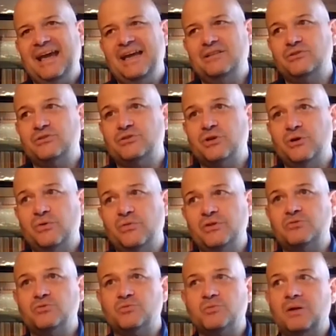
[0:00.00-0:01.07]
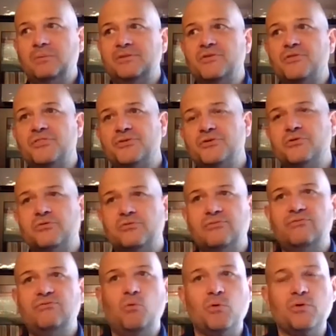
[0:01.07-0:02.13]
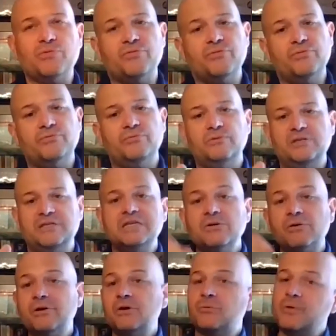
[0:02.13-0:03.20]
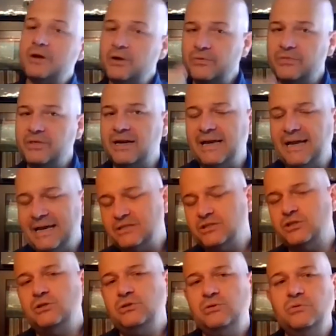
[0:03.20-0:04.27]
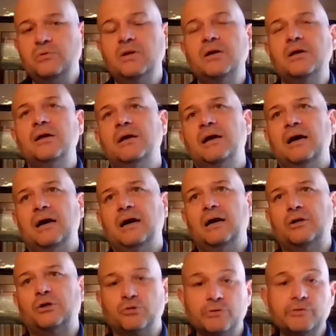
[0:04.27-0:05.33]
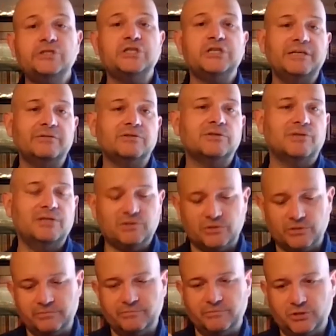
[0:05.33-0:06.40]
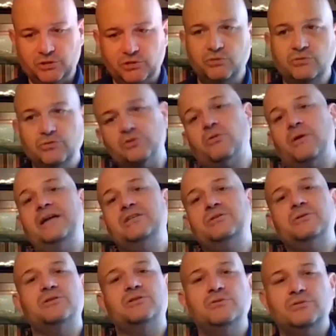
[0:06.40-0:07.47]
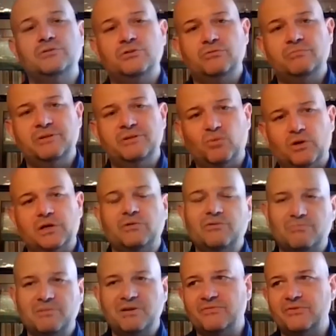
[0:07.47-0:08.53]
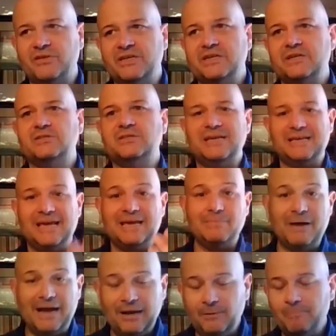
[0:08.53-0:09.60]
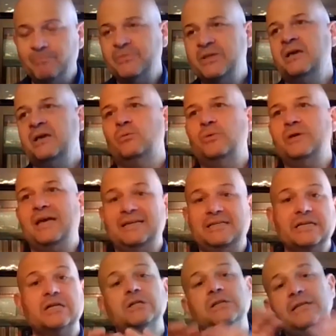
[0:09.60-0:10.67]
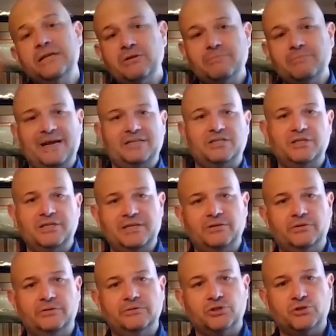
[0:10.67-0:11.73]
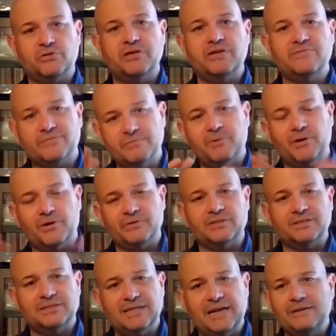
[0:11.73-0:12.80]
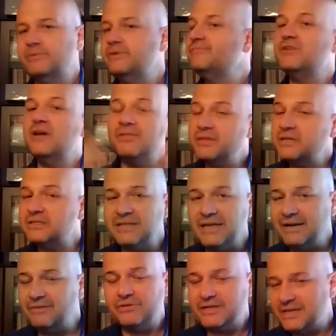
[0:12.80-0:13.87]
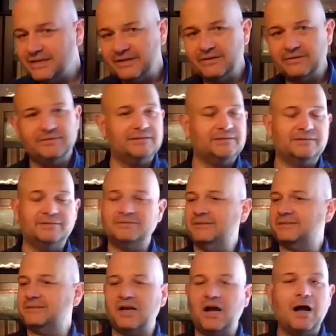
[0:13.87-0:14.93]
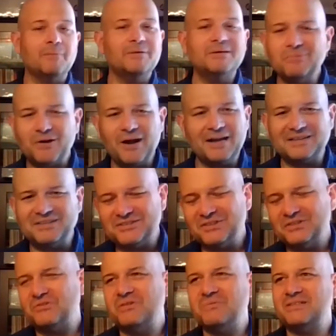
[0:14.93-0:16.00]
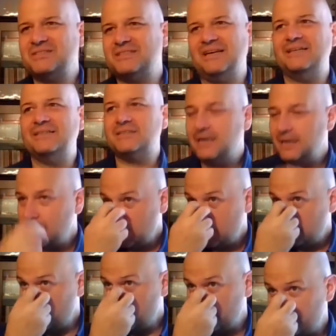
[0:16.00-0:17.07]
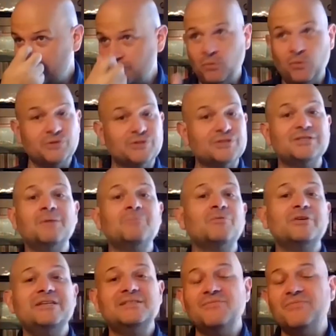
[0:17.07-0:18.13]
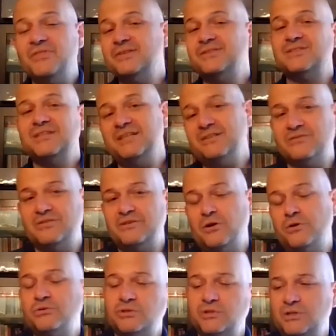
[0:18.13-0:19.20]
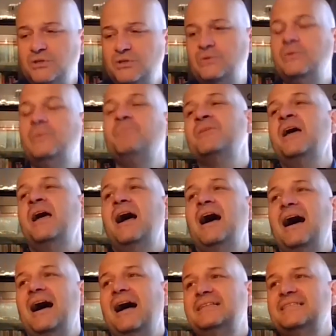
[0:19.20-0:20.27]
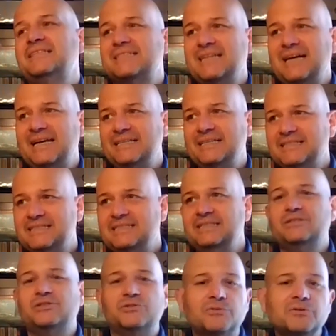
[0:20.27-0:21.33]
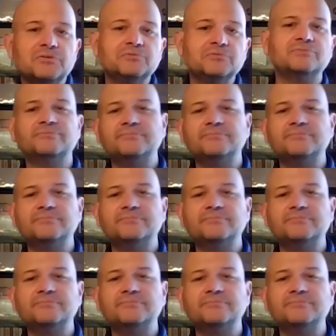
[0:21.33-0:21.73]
And so this was probably the third or fourth year in a row that I had two uh, crew chiefs. So these are students, graduate students who had been working with me for years. They came out. We had to clear a Manchineel tree from part of the site. We've done this every year. It's, it's common practice on Caribbean sites. But for some reason this year, those two uh, decided to sort of